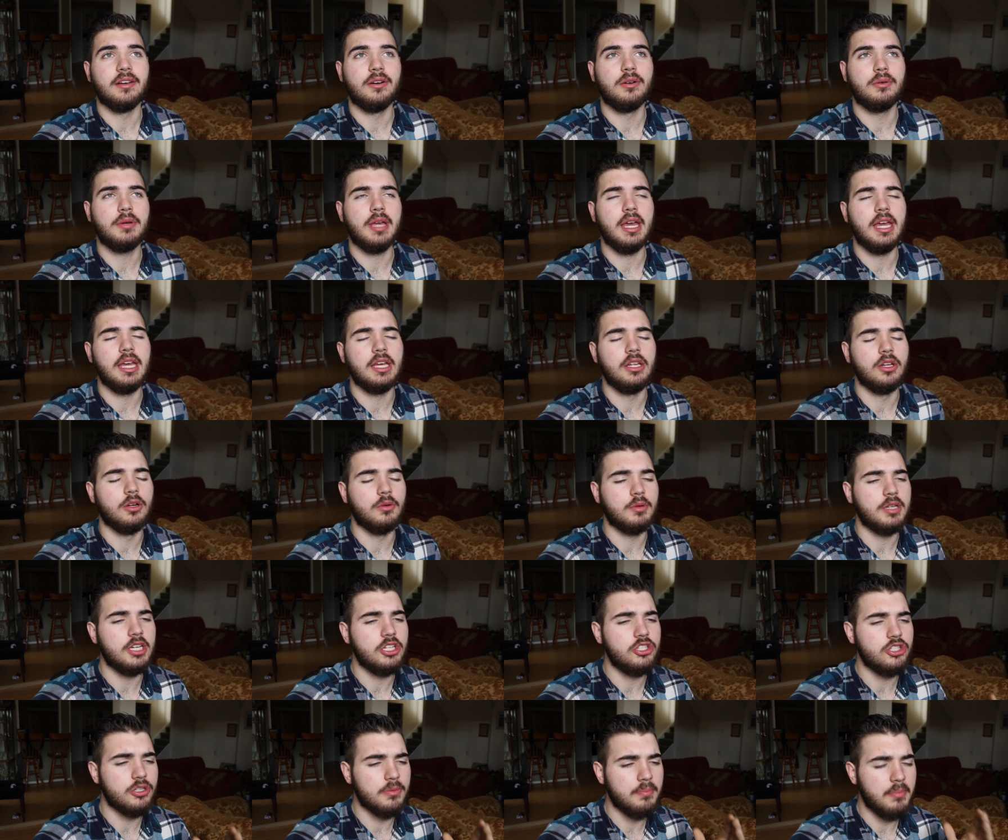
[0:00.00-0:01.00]
okay, you know,
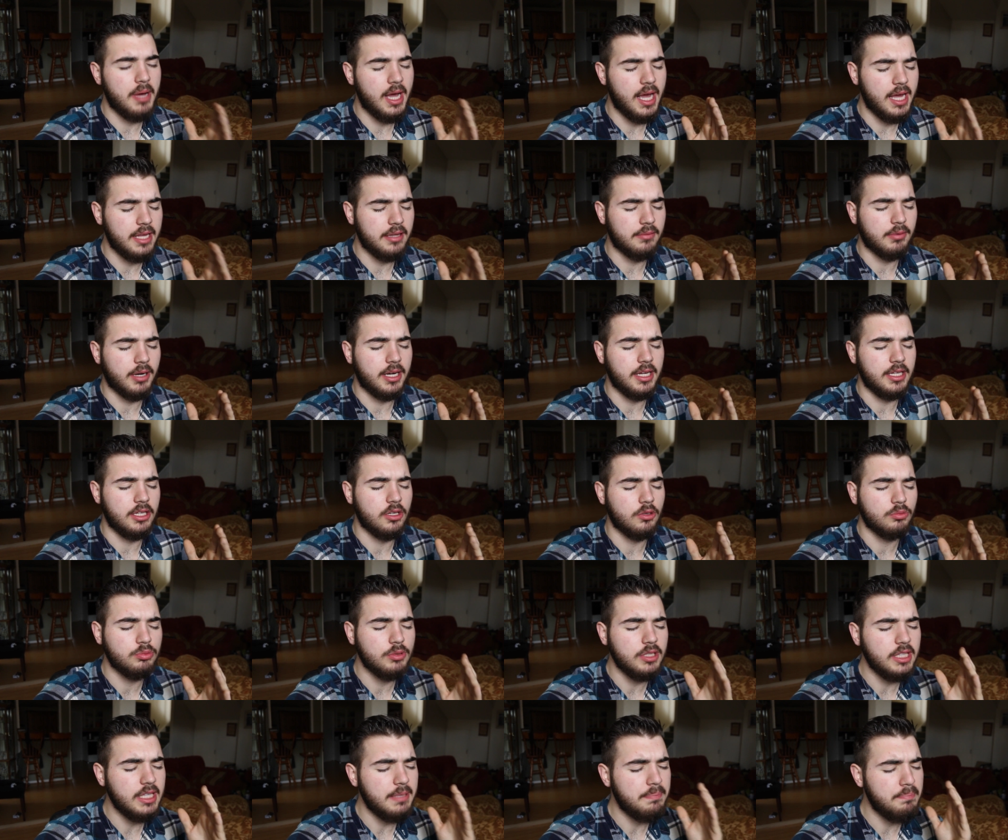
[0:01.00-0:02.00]
get your mind ready, you know,
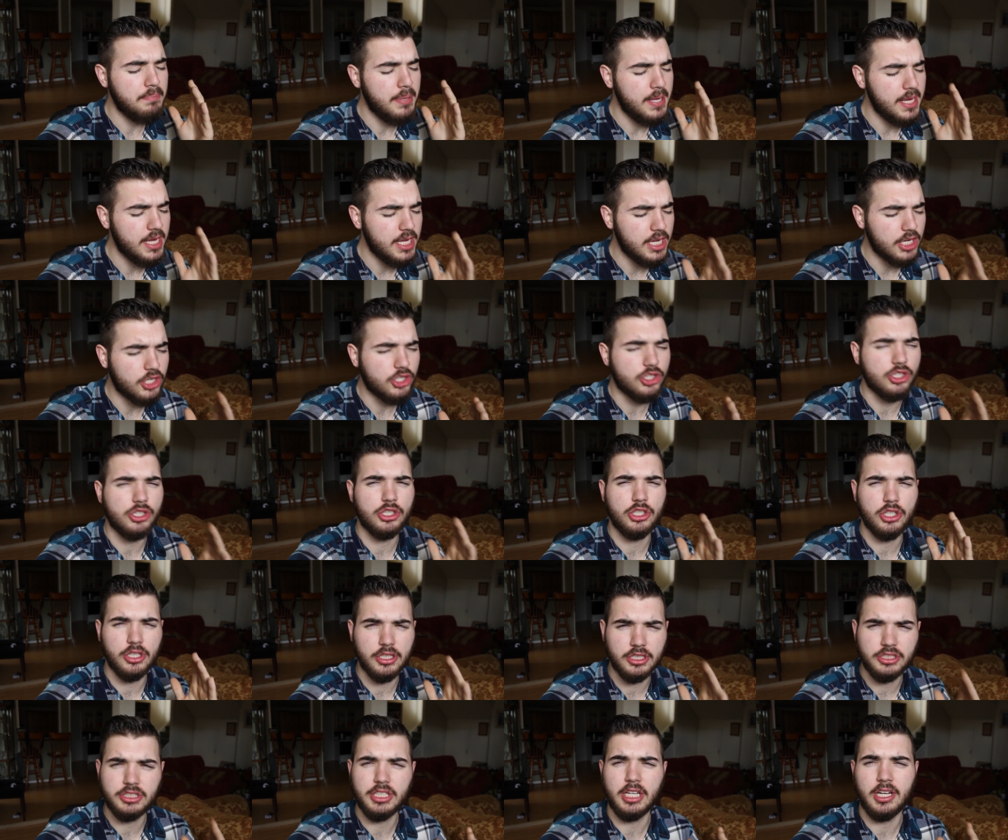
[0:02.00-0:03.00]
really picture
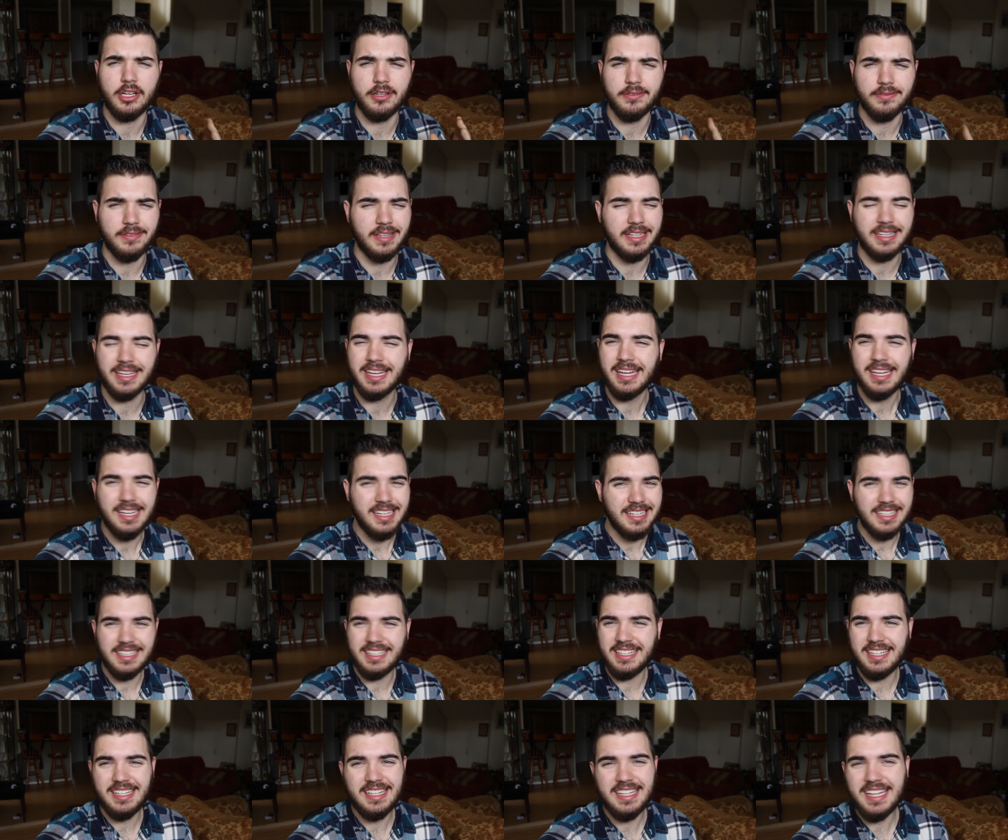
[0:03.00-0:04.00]
yourself. Like,
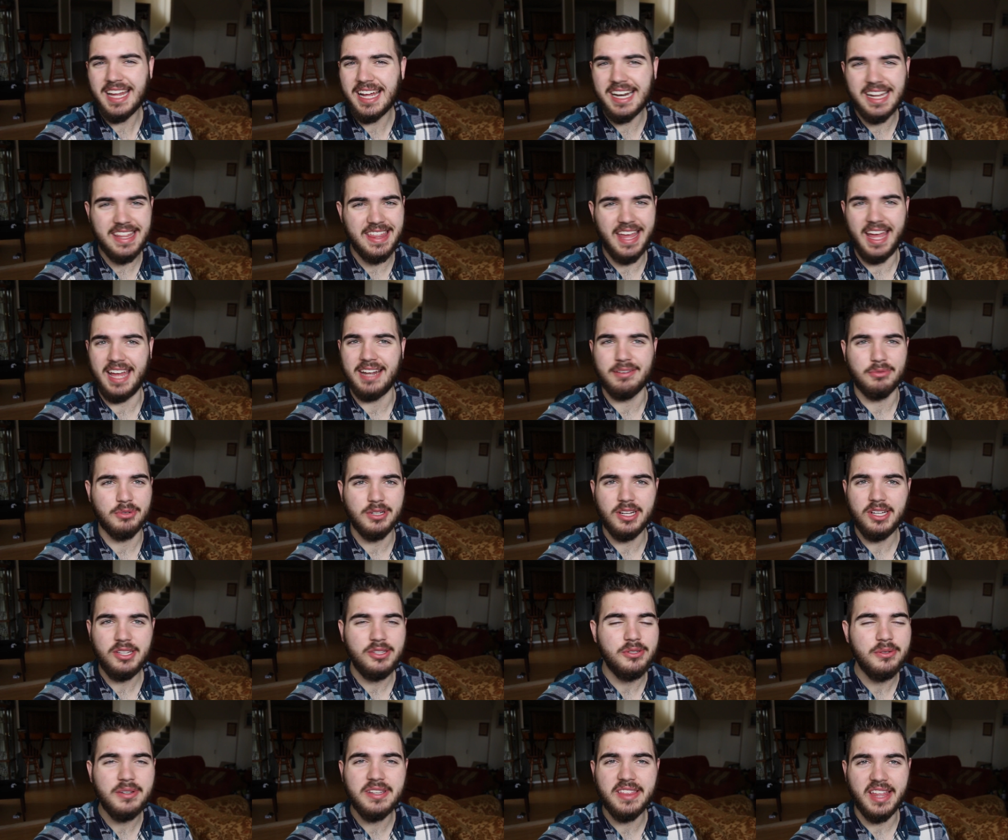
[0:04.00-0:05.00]
none of that. We're
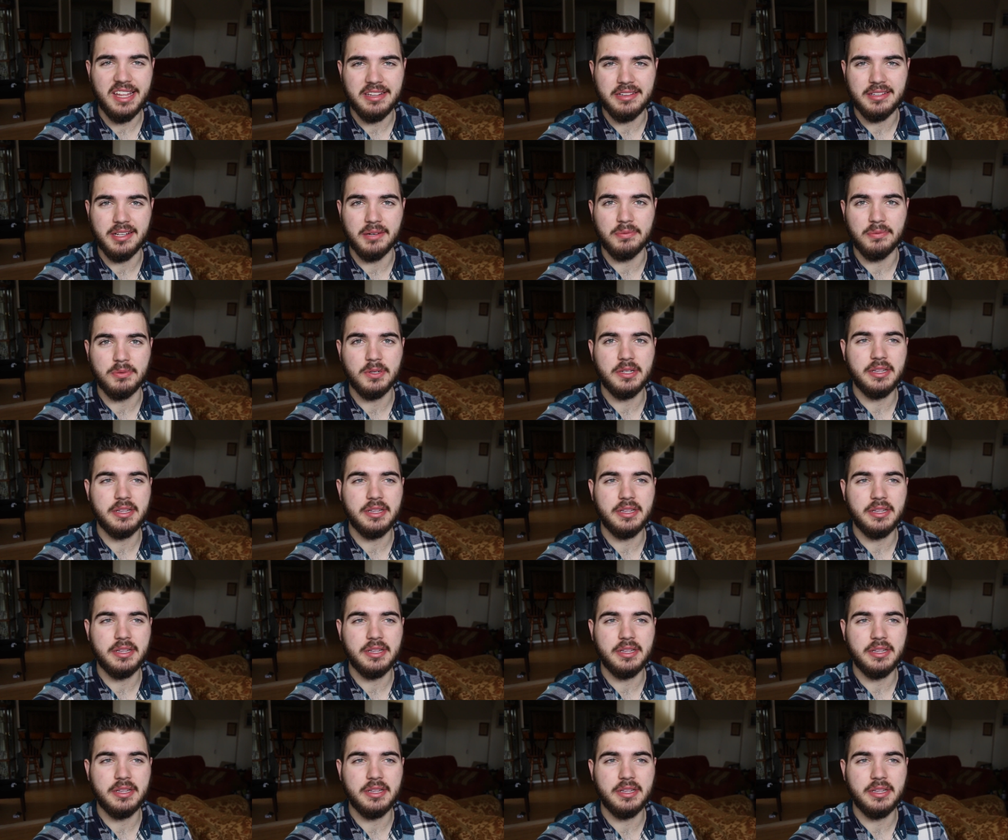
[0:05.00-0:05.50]
not doing that stuff.